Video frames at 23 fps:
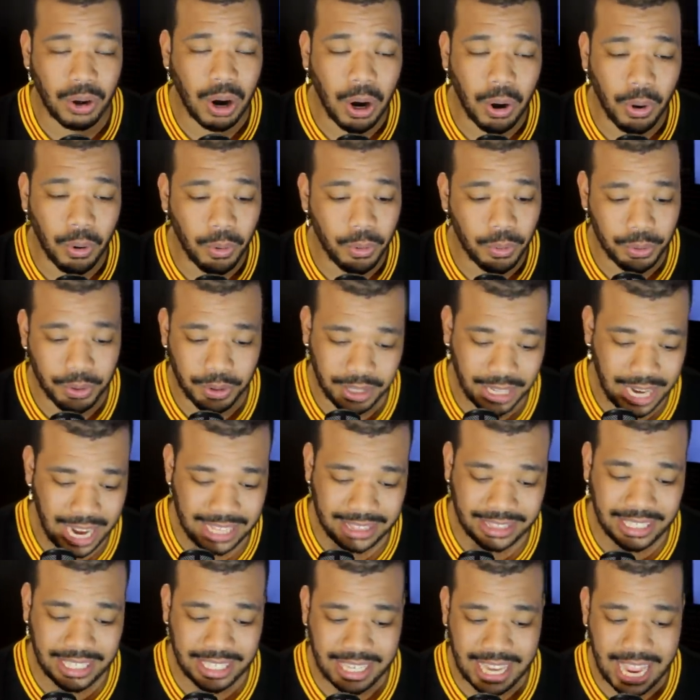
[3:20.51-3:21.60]
hold or
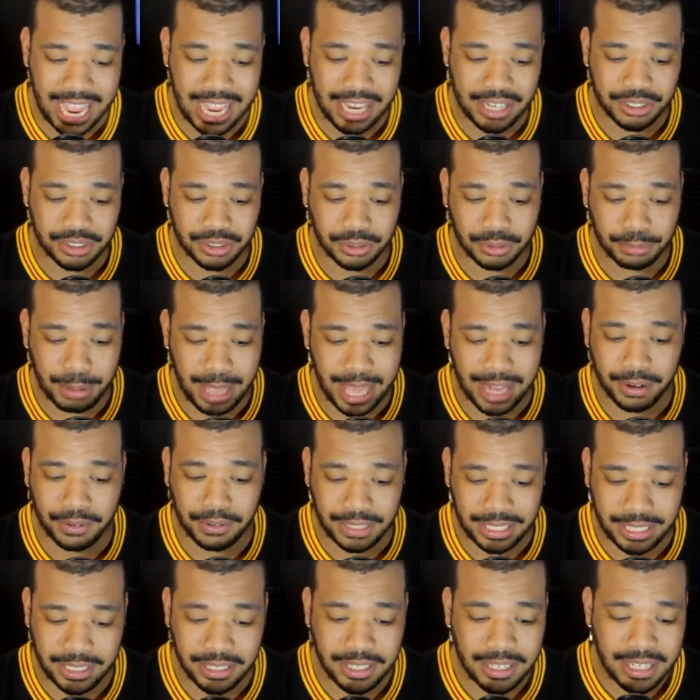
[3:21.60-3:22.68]
got the occasional
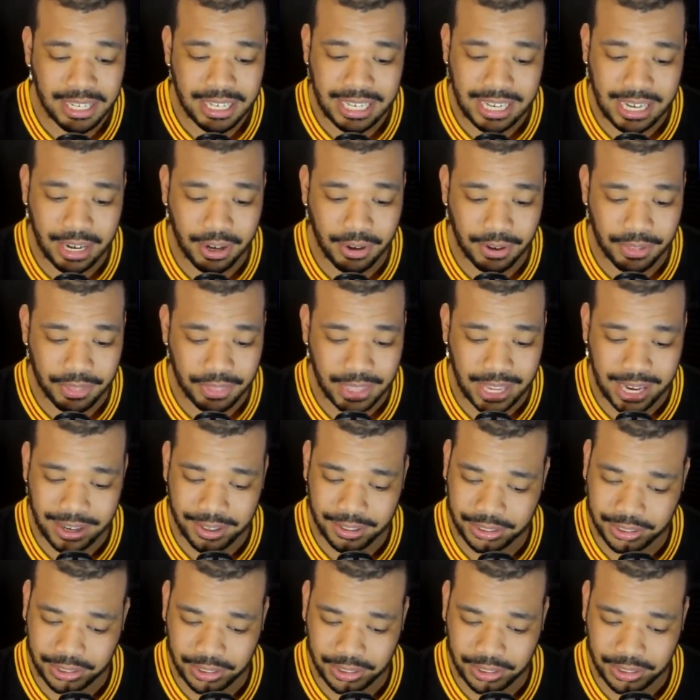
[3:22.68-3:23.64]
penalty here and there.